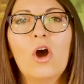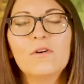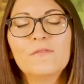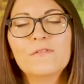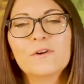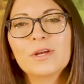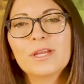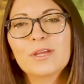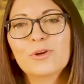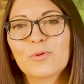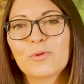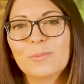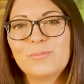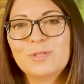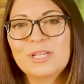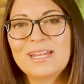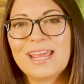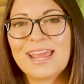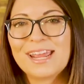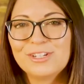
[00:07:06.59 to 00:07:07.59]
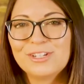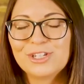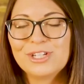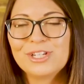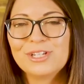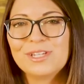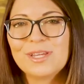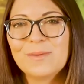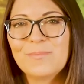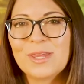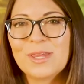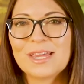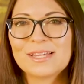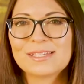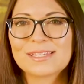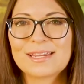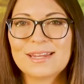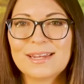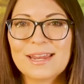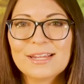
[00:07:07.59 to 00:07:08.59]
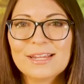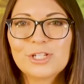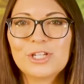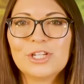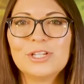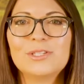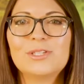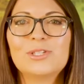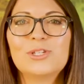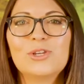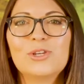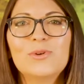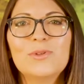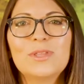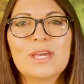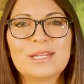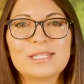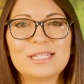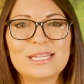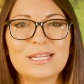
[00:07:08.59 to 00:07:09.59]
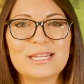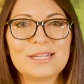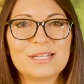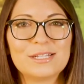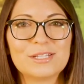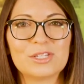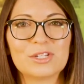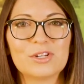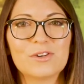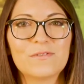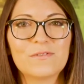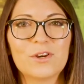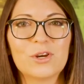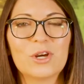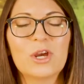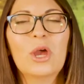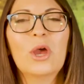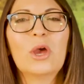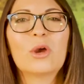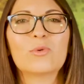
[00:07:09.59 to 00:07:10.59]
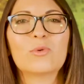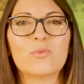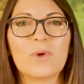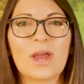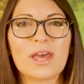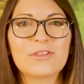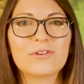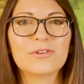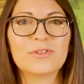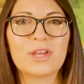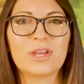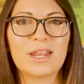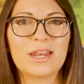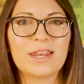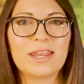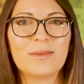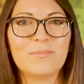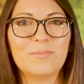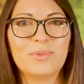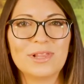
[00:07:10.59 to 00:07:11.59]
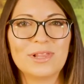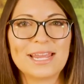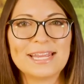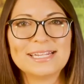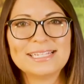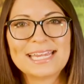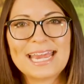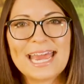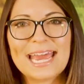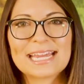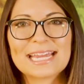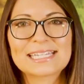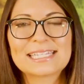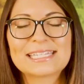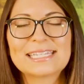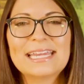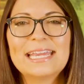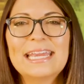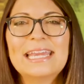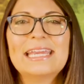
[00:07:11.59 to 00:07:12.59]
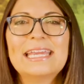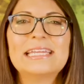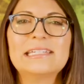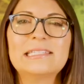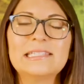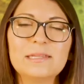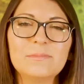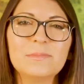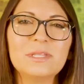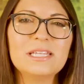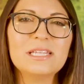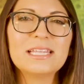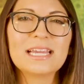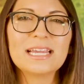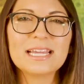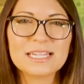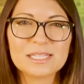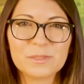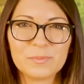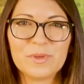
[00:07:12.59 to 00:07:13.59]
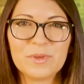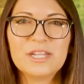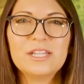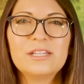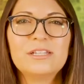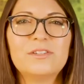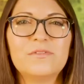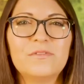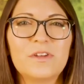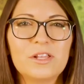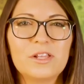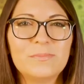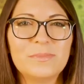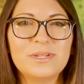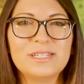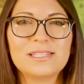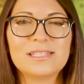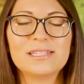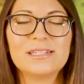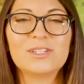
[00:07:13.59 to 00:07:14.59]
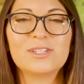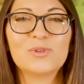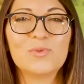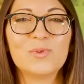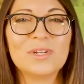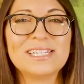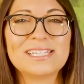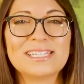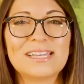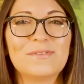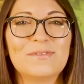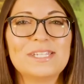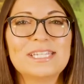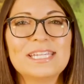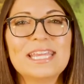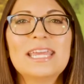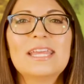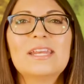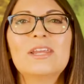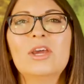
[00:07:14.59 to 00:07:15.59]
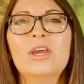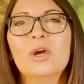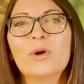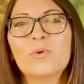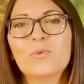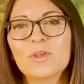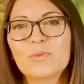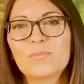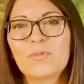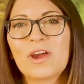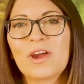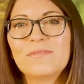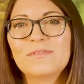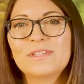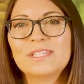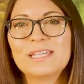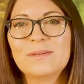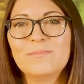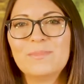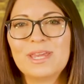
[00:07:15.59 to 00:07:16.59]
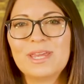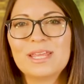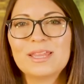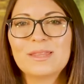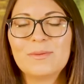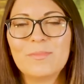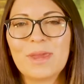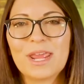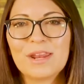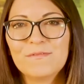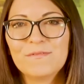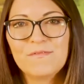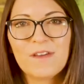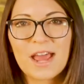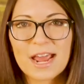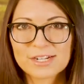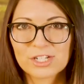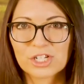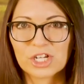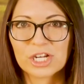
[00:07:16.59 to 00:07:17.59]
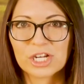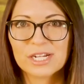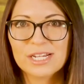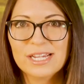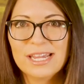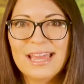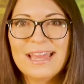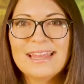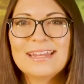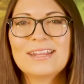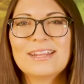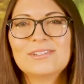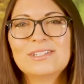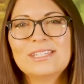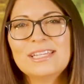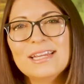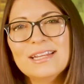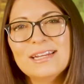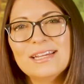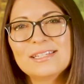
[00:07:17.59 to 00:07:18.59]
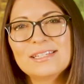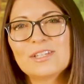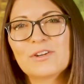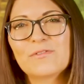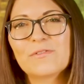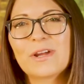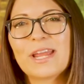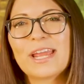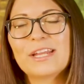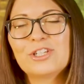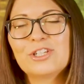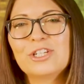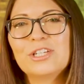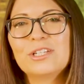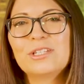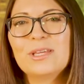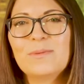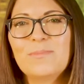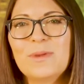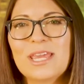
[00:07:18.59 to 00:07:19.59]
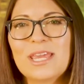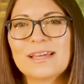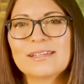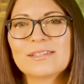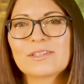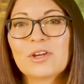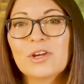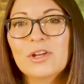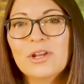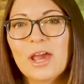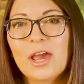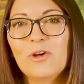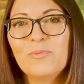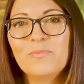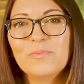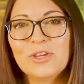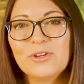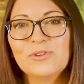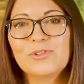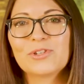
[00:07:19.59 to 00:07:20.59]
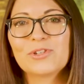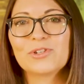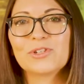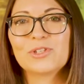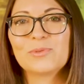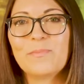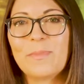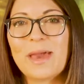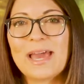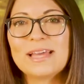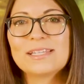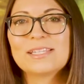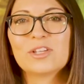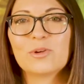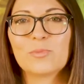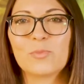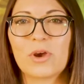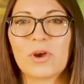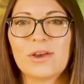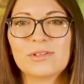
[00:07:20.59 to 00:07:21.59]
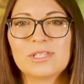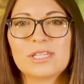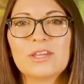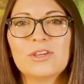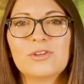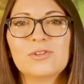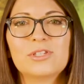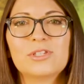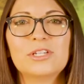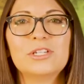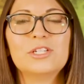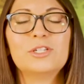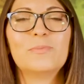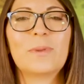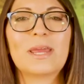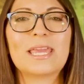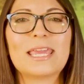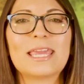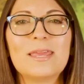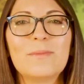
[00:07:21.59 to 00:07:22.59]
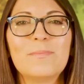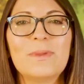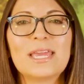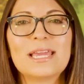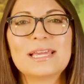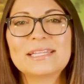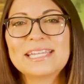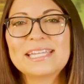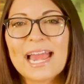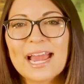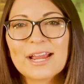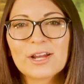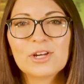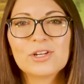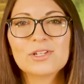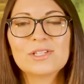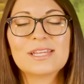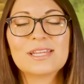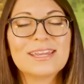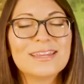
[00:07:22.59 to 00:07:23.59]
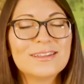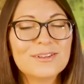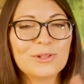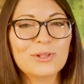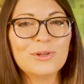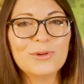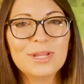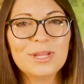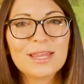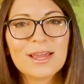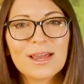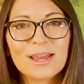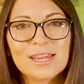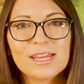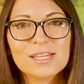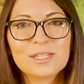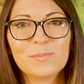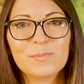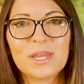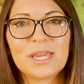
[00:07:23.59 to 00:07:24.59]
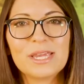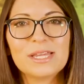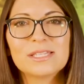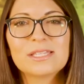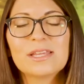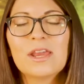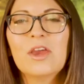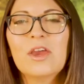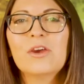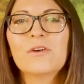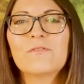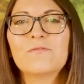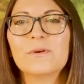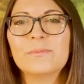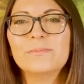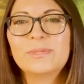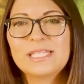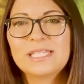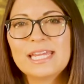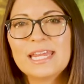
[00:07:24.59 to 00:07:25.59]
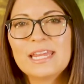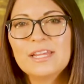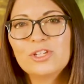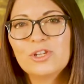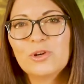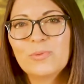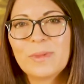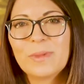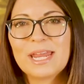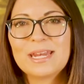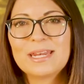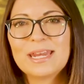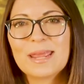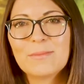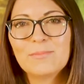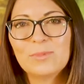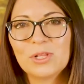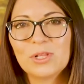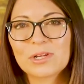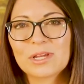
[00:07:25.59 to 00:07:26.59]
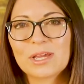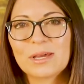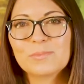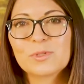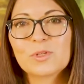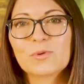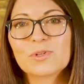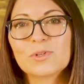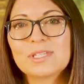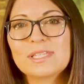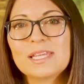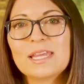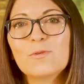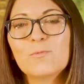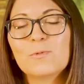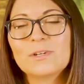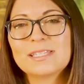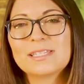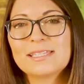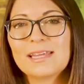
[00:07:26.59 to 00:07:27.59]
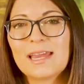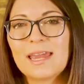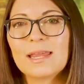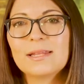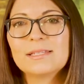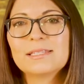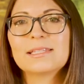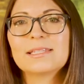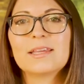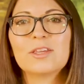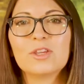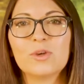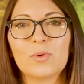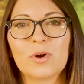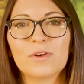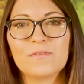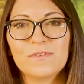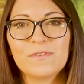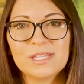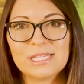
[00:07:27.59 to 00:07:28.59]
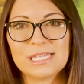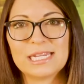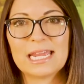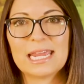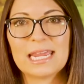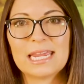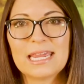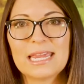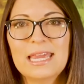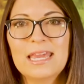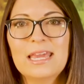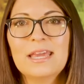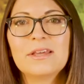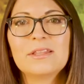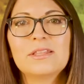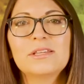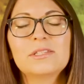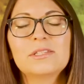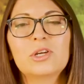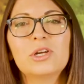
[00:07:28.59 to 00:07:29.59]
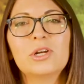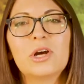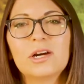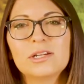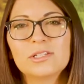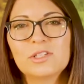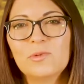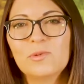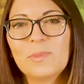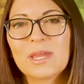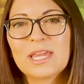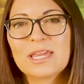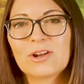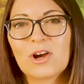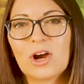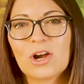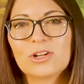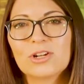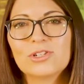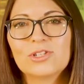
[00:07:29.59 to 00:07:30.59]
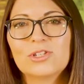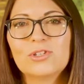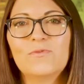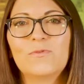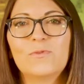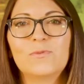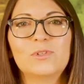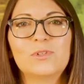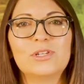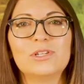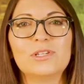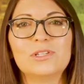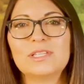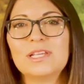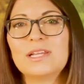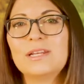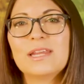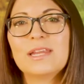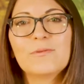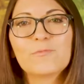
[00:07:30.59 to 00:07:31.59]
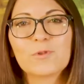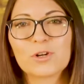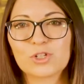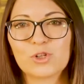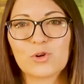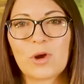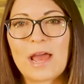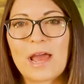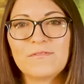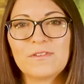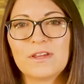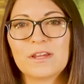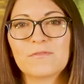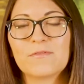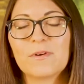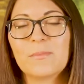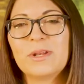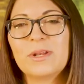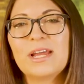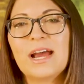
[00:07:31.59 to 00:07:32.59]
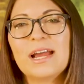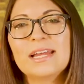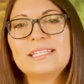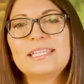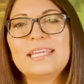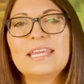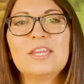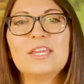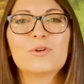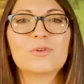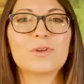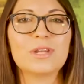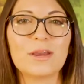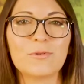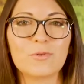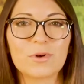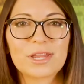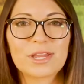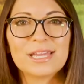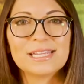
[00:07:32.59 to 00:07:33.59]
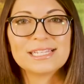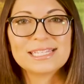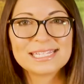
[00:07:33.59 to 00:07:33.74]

over encrypted HTTPS connections to that DNS server rather than in plain text. It's something that has been in development since 2017, with privacy being the main factor. Now, DNS over HTTPS could help users mask their browsing usage by keeping attackers, including ISPs, from seeing domain name lookups or seeing what sites that you are visiting. This could also make it harder to see network traffic from an IT or networking